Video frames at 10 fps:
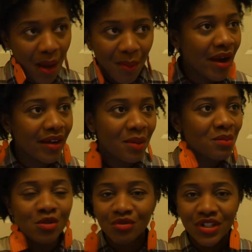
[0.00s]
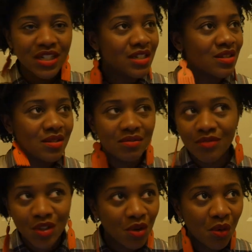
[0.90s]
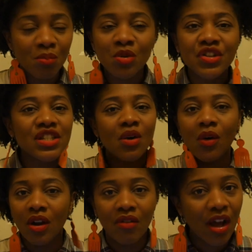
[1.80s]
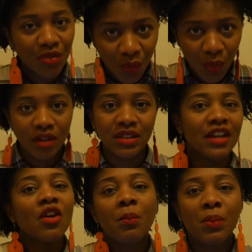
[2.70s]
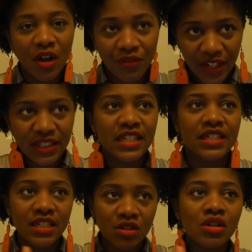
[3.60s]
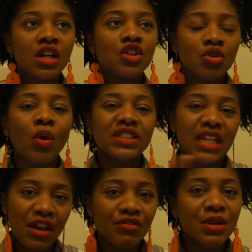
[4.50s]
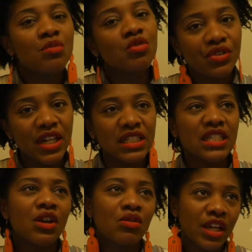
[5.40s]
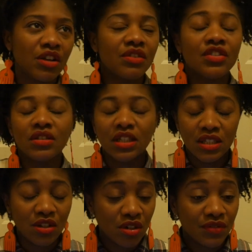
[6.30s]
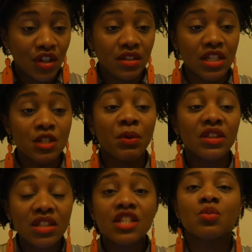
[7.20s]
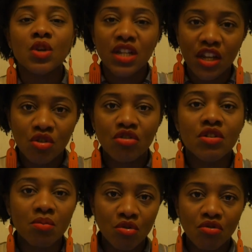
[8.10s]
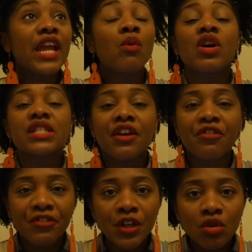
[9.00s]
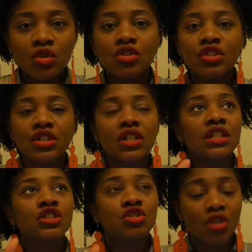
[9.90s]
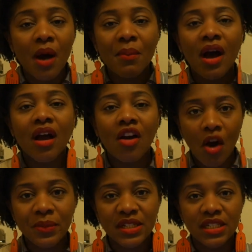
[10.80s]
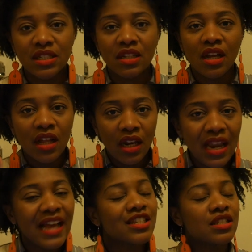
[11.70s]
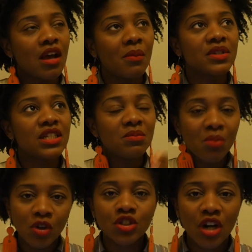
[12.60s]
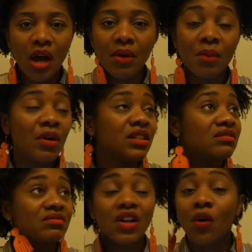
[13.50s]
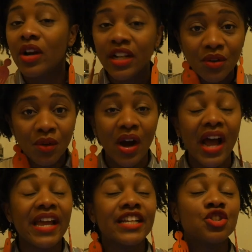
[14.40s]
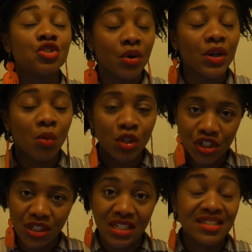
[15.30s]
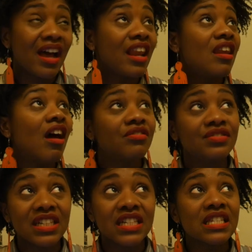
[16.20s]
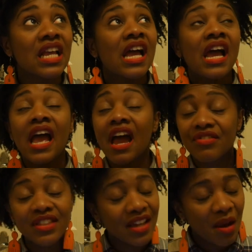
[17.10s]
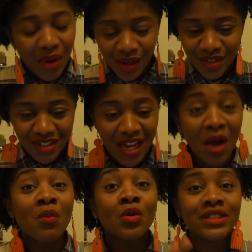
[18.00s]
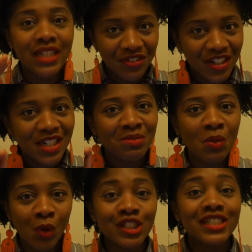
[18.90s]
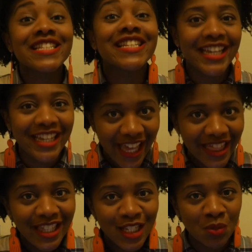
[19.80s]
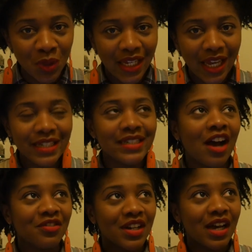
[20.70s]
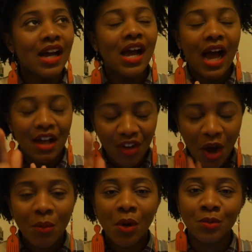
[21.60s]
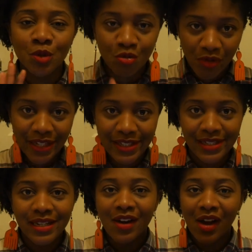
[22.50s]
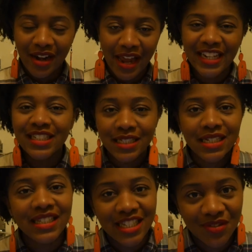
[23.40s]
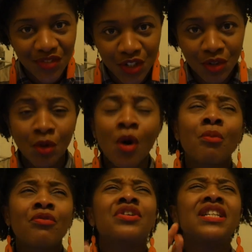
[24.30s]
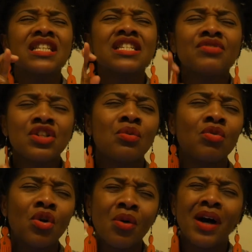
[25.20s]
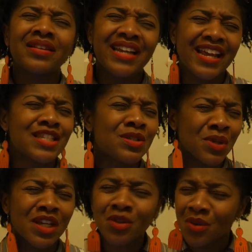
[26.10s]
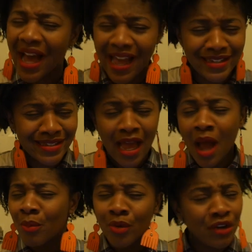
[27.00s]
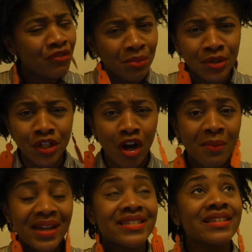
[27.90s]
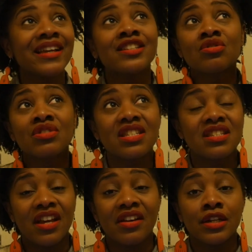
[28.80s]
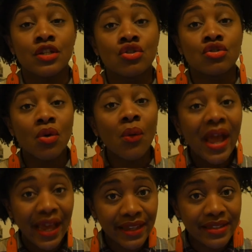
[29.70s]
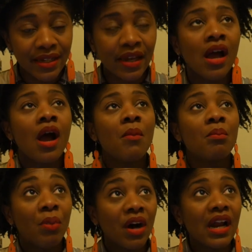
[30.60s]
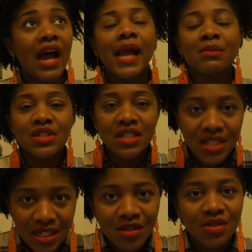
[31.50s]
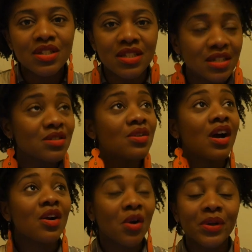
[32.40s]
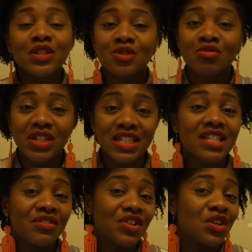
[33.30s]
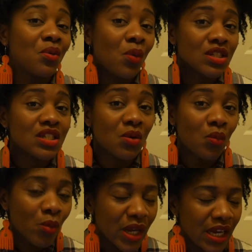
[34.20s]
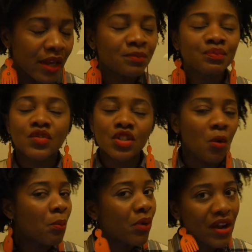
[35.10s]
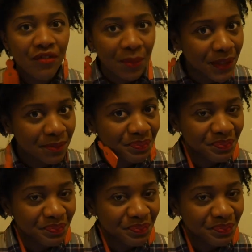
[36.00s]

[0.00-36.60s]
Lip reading: American movies, you know, movies all around the world, they're not perfect. They're still, you watch every movie and say, oh, they could have done that, they could have done this. But this was a good movie. It was a feel-good drama comedy. Less comedy, more drama, but all in all, I enjoyed watching it. I loved it. Everything about it. I will definitely be watching it again this weekend after I've come home to rest and editing this video. Hopefully this video will go out next week. You guys pray for me, y'all. My schedule this year is so hectic, but I am still going to release a video once a week, so pray for me.